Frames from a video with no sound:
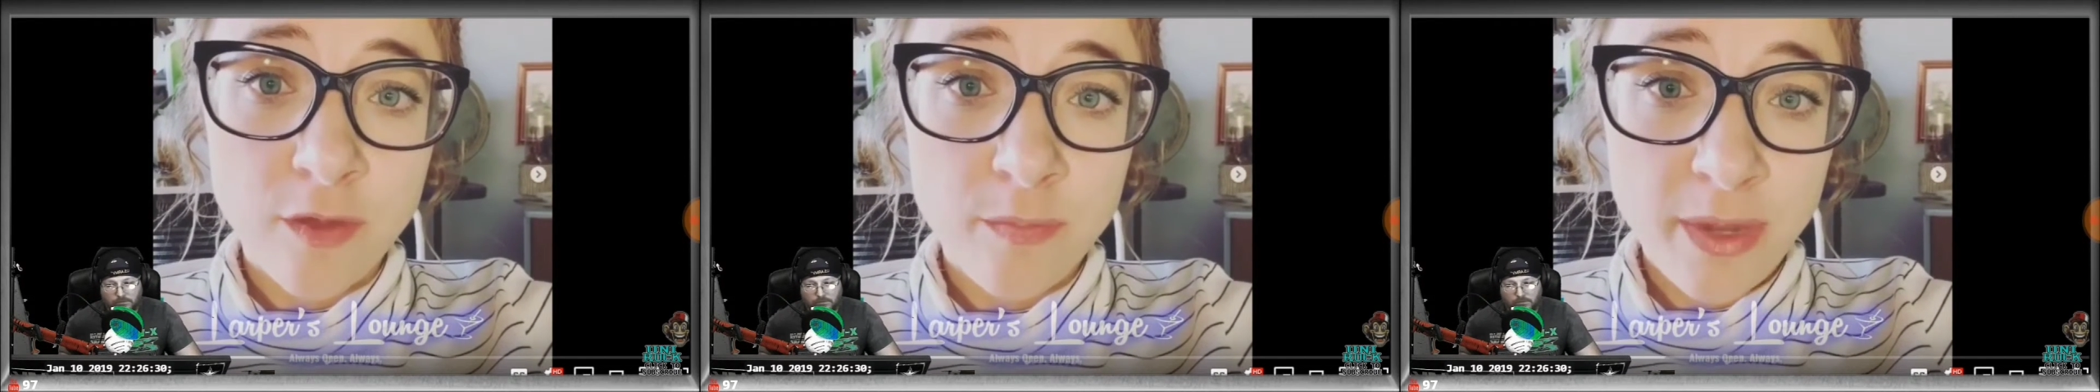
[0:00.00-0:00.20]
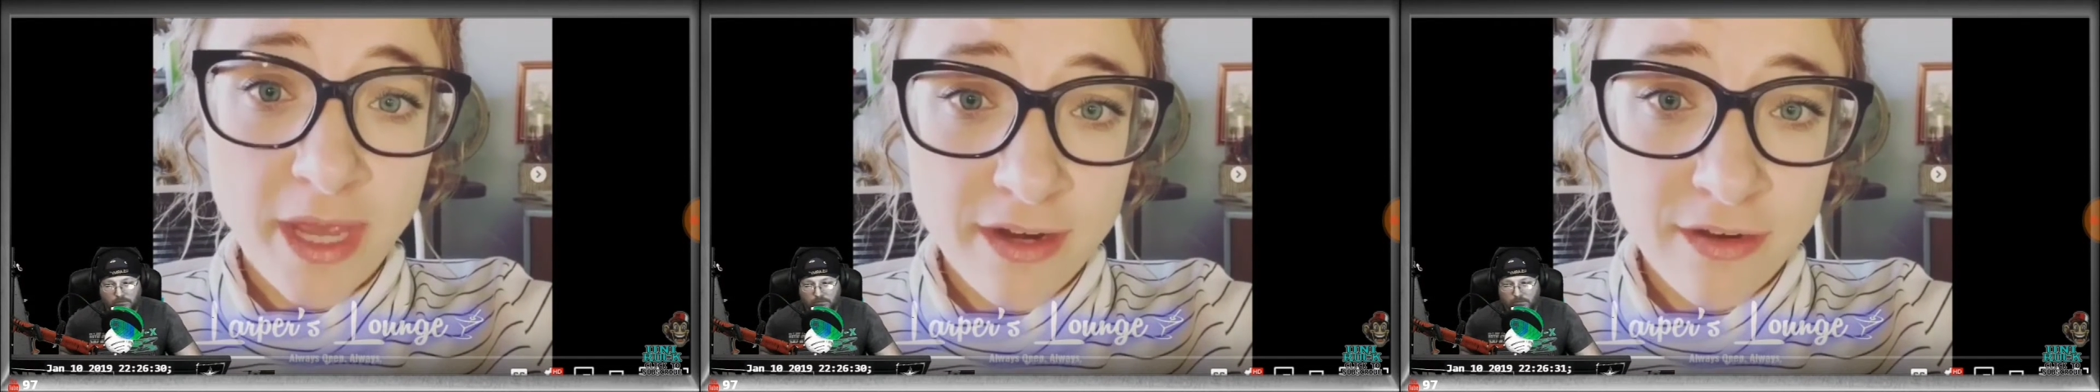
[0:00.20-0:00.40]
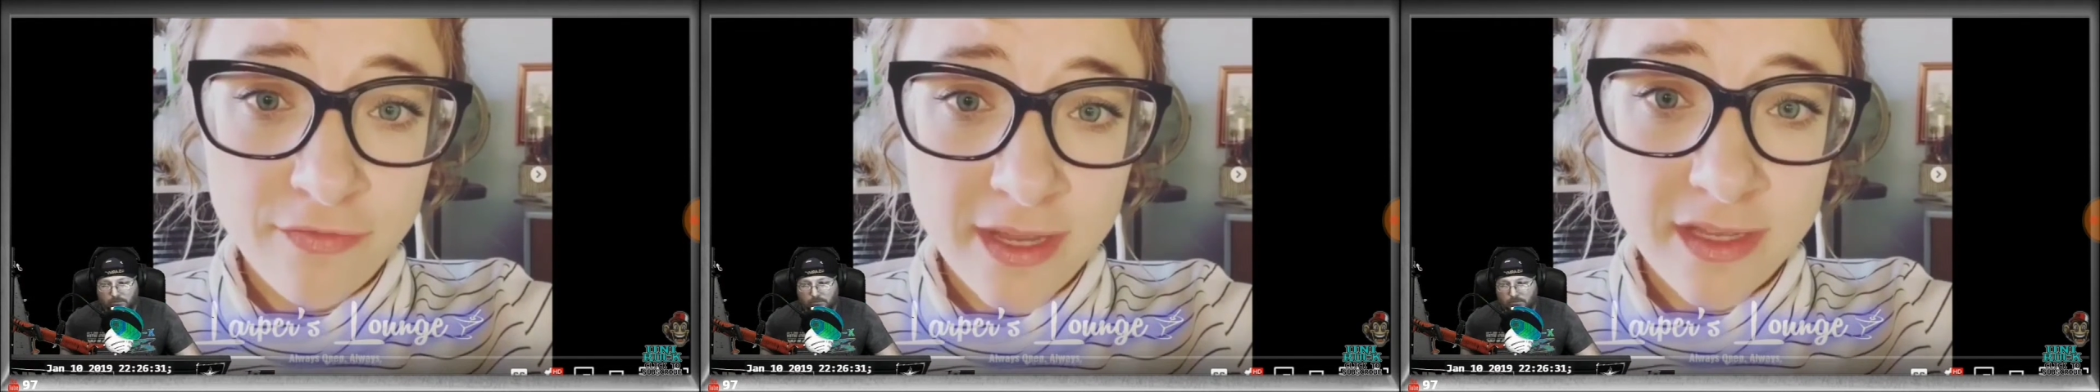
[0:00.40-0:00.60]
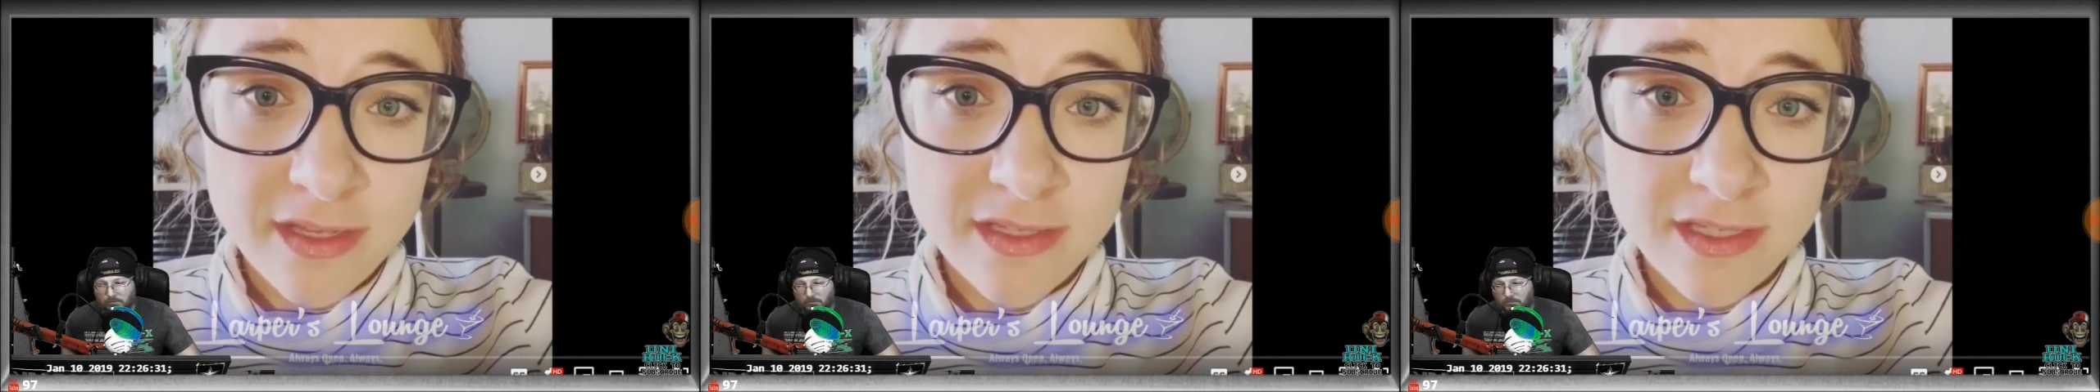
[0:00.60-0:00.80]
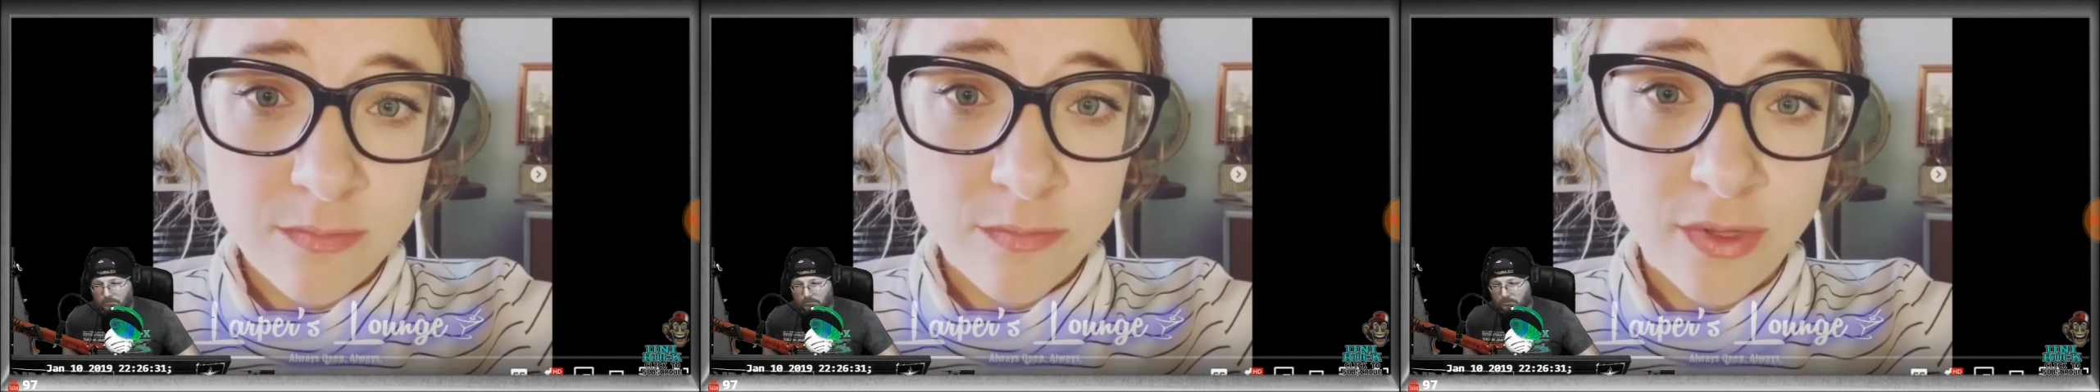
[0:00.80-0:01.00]
a pedophile
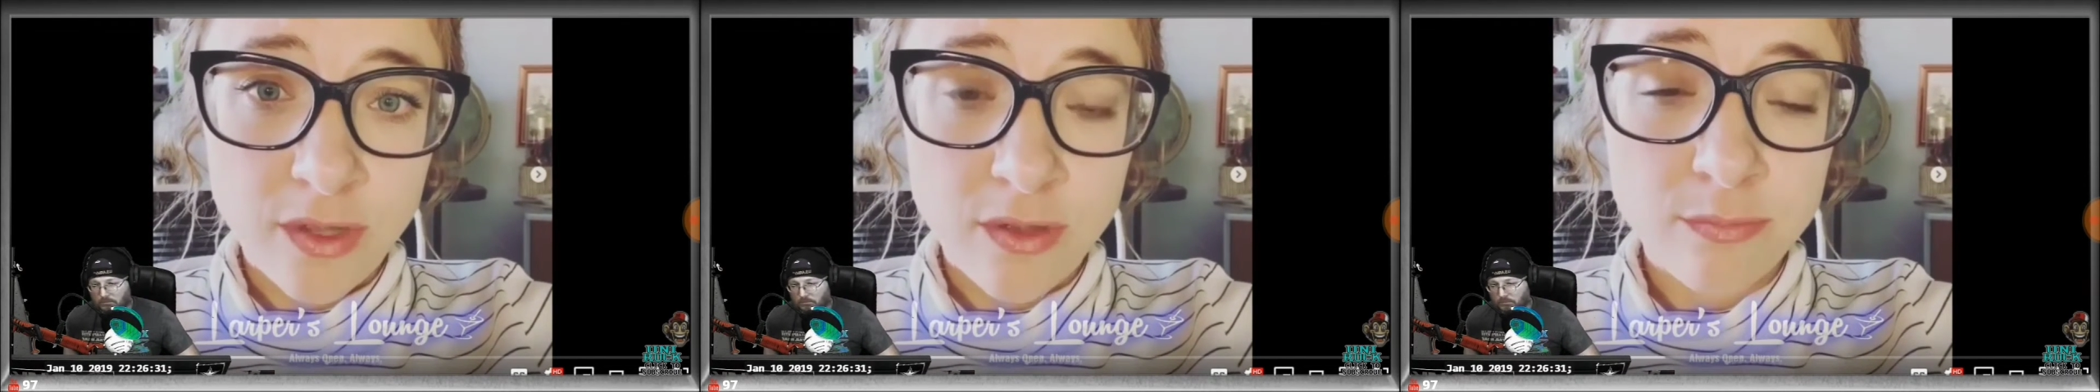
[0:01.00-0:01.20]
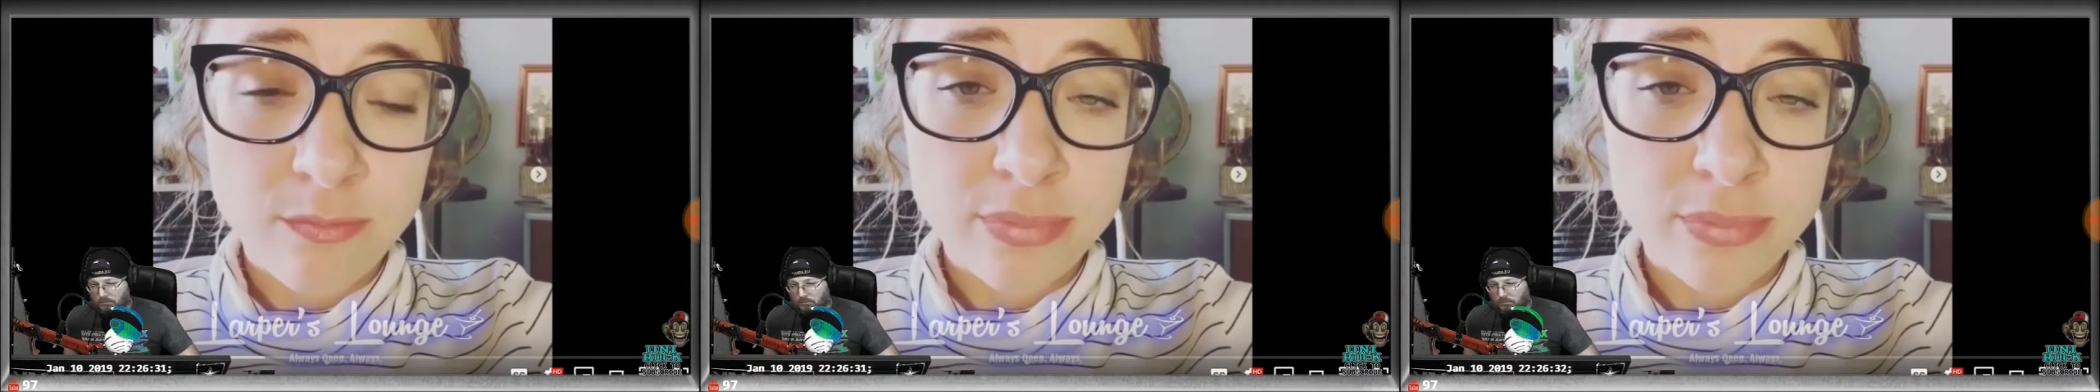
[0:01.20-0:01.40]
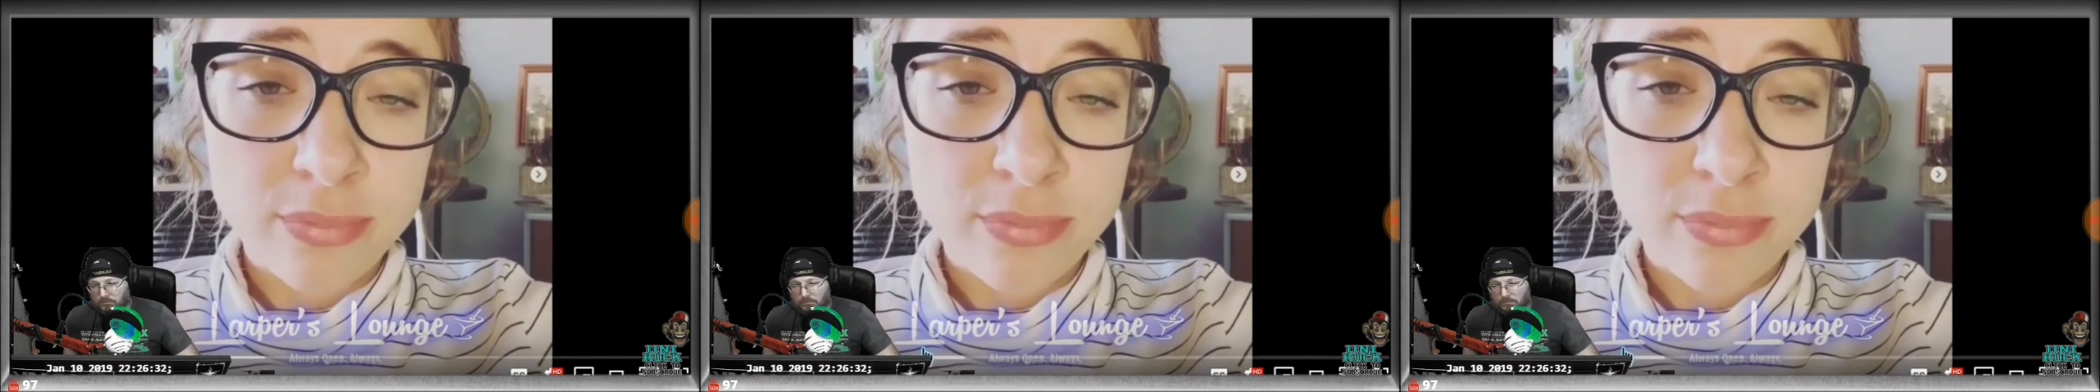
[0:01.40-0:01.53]
symbol?